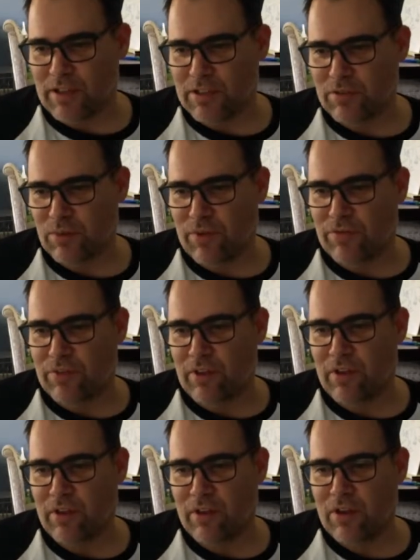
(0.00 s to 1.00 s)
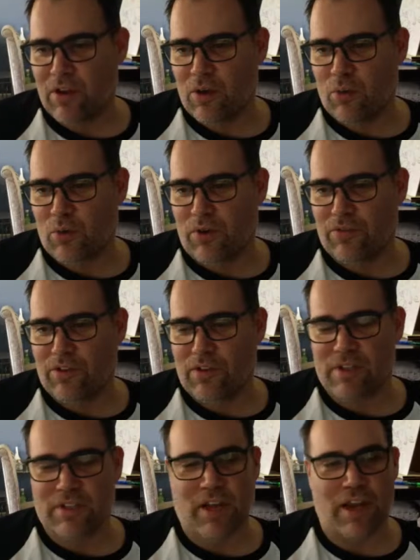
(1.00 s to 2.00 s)
will get some sort of
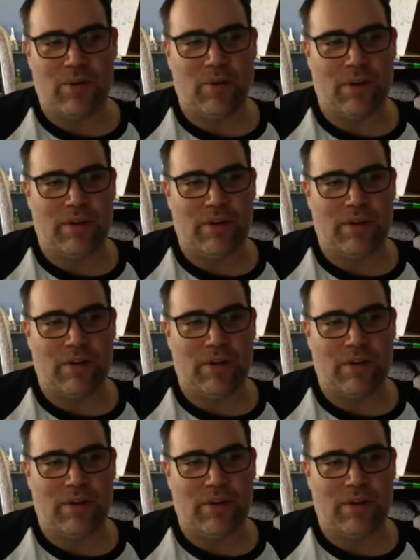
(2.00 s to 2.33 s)
prize.